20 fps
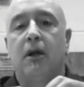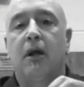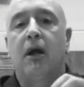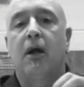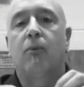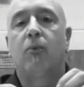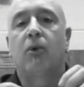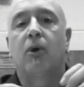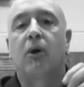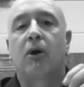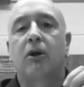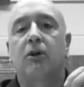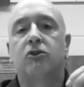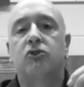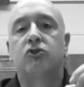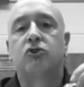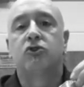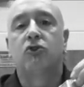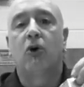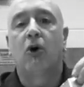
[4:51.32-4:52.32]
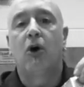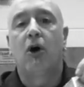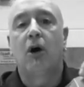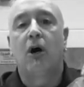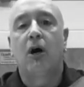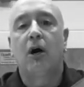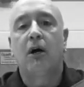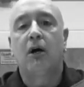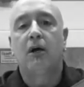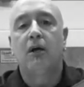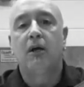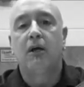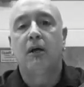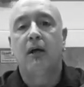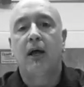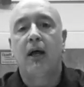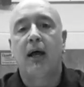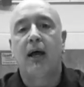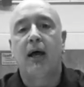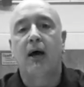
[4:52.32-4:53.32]
and we're going to draw
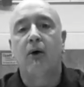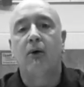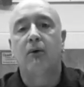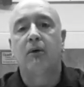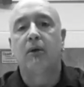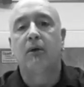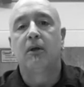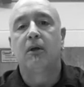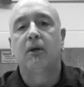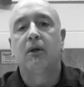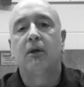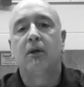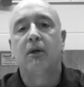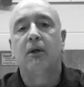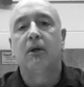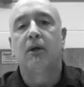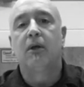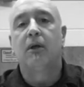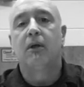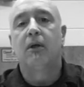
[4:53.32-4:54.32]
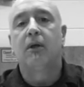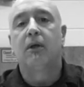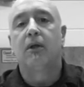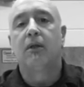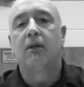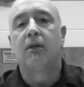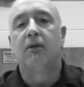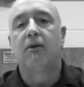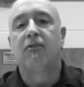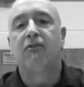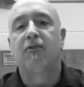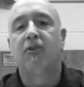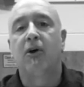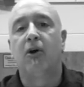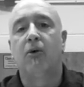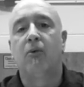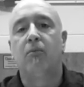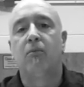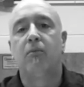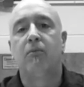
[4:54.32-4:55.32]
out the film.